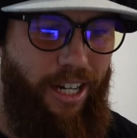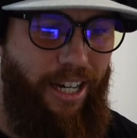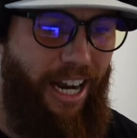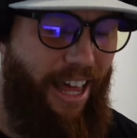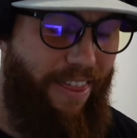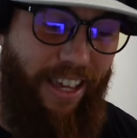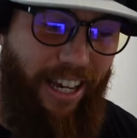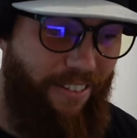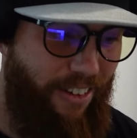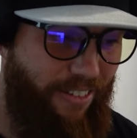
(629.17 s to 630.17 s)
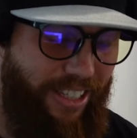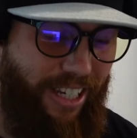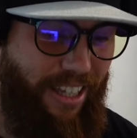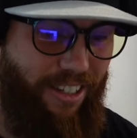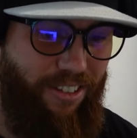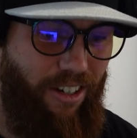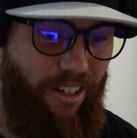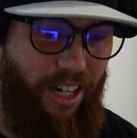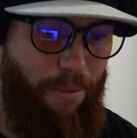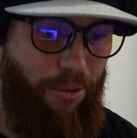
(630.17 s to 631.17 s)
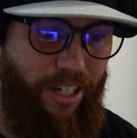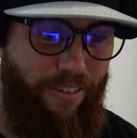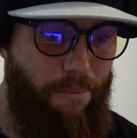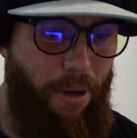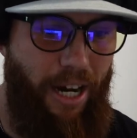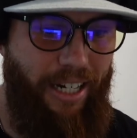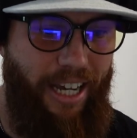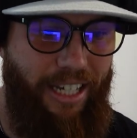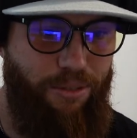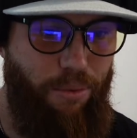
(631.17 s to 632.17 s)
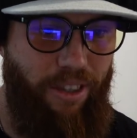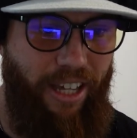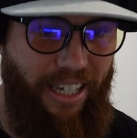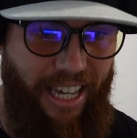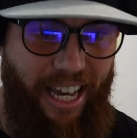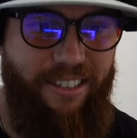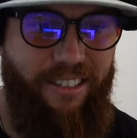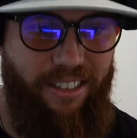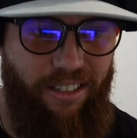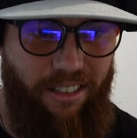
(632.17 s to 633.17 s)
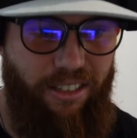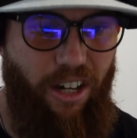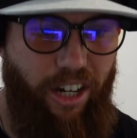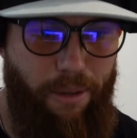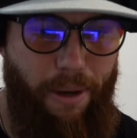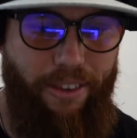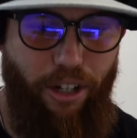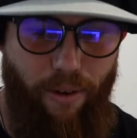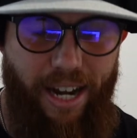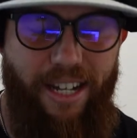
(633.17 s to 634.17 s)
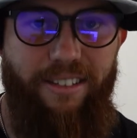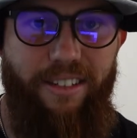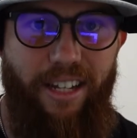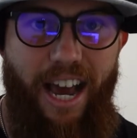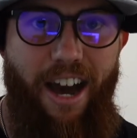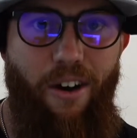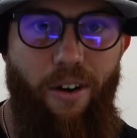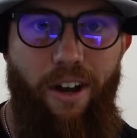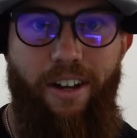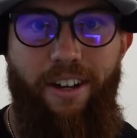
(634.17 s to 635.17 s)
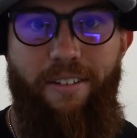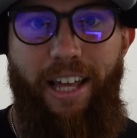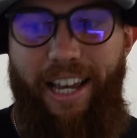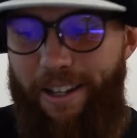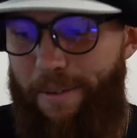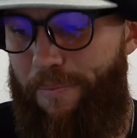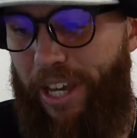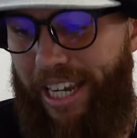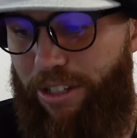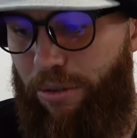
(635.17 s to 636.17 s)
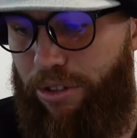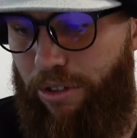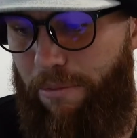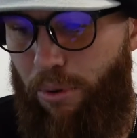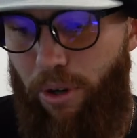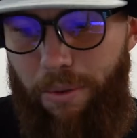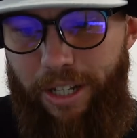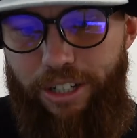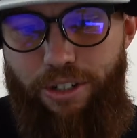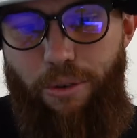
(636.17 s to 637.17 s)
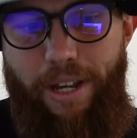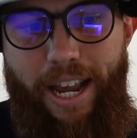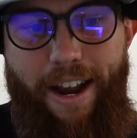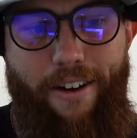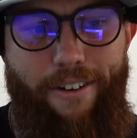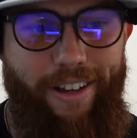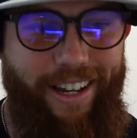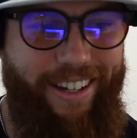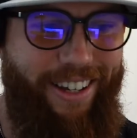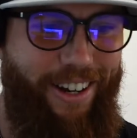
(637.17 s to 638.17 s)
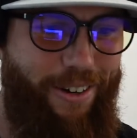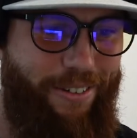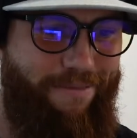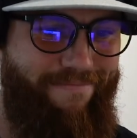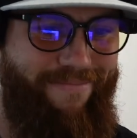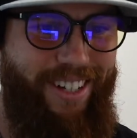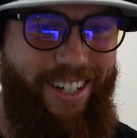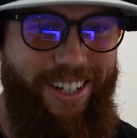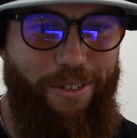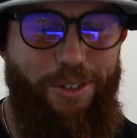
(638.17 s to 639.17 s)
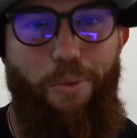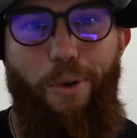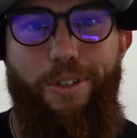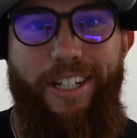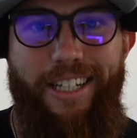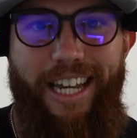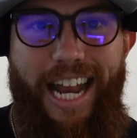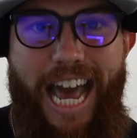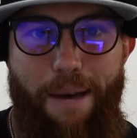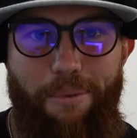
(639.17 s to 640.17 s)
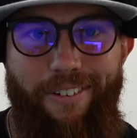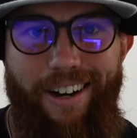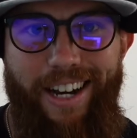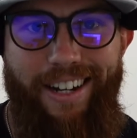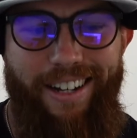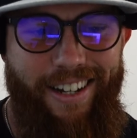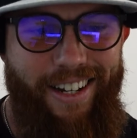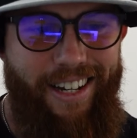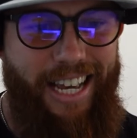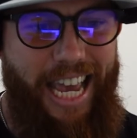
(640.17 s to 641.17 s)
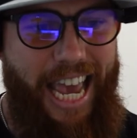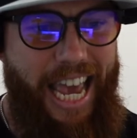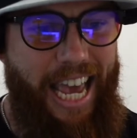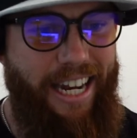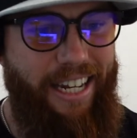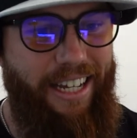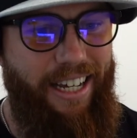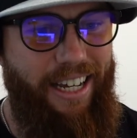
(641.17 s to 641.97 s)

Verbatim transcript: And I think I've even said this on a couple different podcasts with like guests and talking about the greats and how like they get to a certain point where they just don't care. Like, you know, what's the worst thing that could happen, right? And